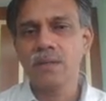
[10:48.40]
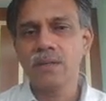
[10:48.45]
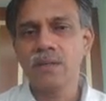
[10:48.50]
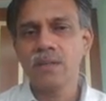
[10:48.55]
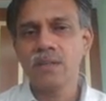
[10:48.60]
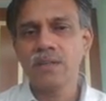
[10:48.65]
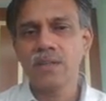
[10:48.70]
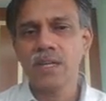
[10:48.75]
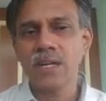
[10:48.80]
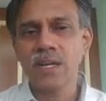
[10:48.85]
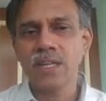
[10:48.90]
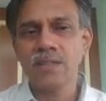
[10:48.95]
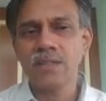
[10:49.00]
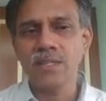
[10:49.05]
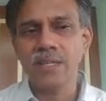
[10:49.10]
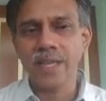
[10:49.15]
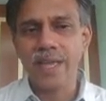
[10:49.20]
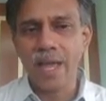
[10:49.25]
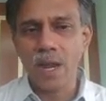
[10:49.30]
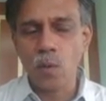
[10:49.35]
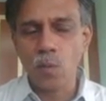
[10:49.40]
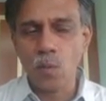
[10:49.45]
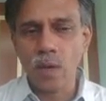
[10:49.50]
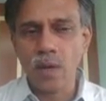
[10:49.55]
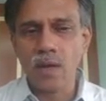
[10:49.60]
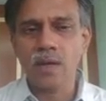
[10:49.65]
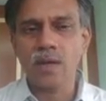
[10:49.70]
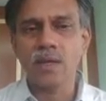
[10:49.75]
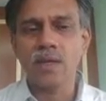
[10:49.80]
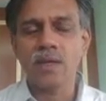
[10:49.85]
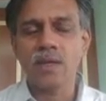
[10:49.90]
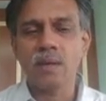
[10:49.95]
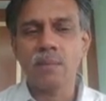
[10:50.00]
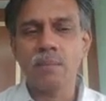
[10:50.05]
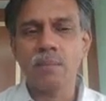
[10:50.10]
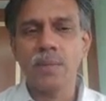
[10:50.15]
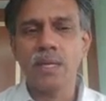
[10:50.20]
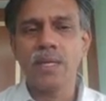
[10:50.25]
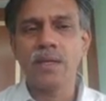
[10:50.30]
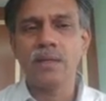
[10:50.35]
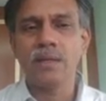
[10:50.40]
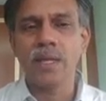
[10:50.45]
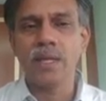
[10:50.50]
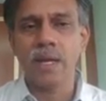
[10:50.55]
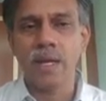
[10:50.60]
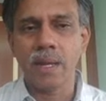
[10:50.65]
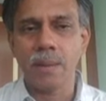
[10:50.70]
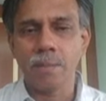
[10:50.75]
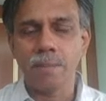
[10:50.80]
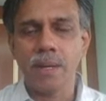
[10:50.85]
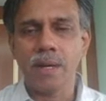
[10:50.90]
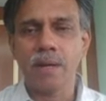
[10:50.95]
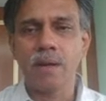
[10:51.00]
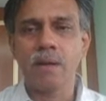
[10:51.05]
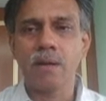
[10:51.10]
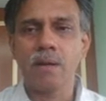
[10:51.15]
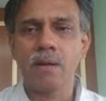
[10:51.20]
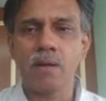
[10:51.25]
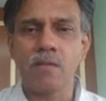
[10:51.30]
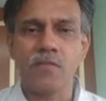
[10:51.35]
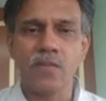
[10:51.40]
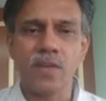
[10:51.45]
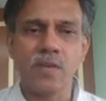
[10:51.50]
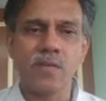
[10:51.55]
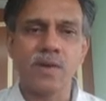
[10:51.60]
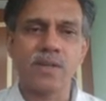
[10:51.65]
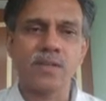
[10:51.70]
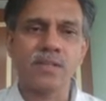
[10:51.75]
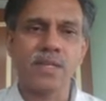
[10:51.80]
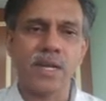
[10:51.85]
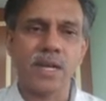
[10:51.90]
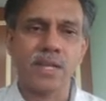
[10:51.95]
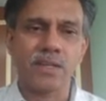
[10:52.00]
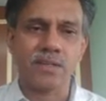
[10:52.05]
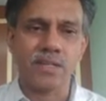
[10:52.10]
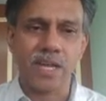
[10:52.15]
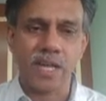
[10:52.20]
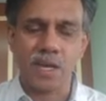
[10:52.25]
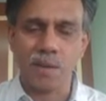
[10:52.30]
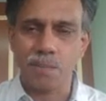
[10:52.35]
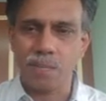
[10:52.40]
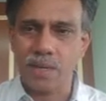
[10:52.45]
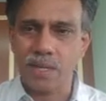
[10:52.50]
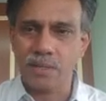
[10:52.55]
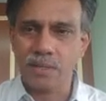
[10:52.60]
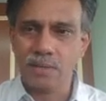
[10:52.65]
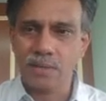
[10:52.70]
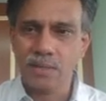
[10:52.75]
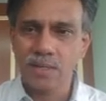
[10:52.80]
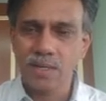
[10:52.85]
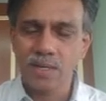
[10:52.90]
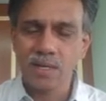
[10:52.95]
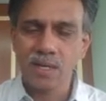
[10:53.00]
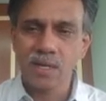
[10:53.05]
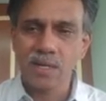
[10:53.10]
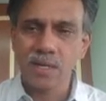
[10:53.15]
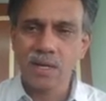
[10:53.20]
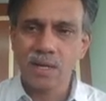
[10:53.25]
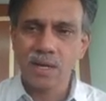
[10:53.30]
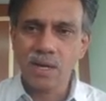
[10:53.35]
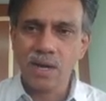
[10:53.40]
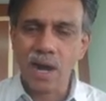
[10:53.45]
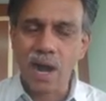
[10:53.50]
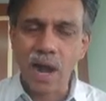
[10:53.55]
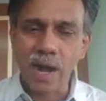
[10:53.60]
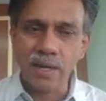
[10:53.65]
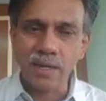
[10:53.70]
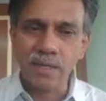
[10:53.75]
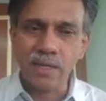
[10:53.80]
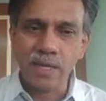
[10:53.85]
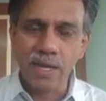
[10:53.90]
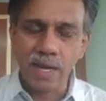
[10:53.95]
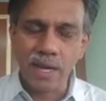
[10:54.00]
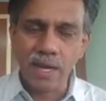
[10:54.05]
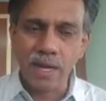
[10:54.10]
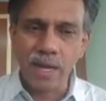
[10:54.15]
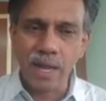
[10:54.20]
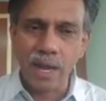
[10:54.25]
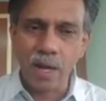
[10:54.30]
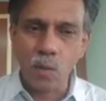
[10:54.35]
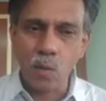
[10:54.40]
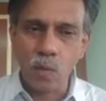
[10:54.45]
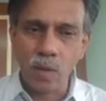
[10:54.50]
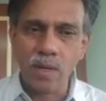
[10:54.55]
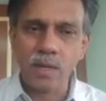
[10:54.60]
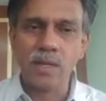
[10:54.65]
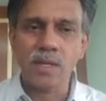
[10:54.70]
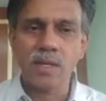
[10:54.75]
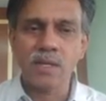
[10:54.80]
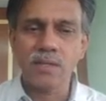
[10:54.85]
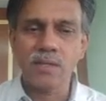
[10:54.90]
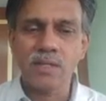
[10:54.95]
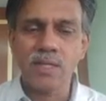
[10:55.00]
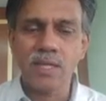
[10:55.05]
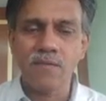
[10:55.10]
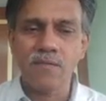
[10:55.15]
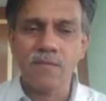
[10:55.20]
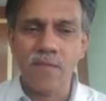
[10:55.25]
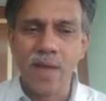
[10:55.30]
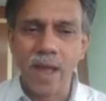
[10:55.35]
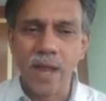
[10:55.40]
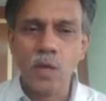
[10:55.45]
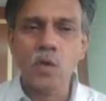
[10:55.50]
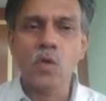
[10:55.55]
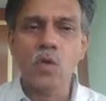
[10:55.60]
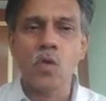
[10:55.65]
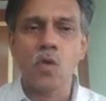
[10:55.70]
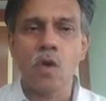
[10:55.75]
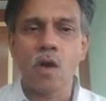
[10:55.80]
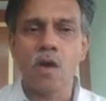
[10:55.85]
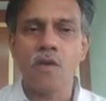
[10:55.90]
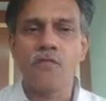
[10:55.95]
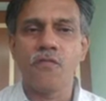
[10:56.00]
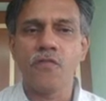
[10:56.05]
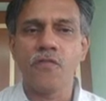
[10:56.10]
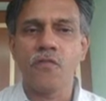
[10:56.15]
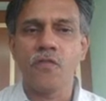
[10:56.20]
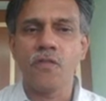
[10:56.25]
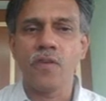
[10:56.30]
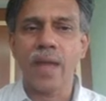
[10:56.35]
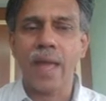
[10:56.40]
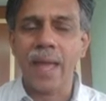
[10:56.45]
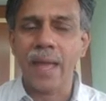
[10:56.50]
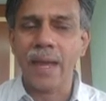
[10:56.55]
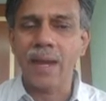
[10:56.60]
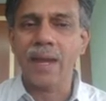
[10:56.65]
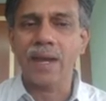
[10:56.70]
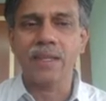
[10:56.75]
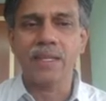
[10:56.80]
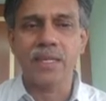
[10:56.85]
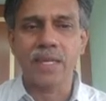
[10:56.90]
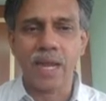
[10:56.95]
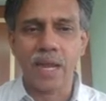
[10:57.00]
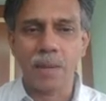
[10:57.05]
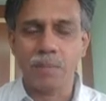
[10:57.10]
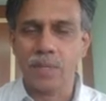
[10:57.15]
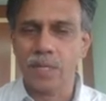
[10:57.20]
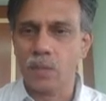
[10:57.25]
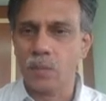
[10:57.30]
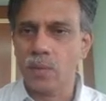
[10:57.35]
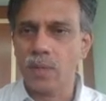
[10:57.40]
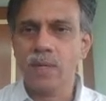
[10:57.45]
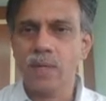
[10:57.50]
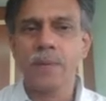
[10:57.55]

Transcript: that is n1 being the number of events that has taken place at the n1 is the value of n at the time t1,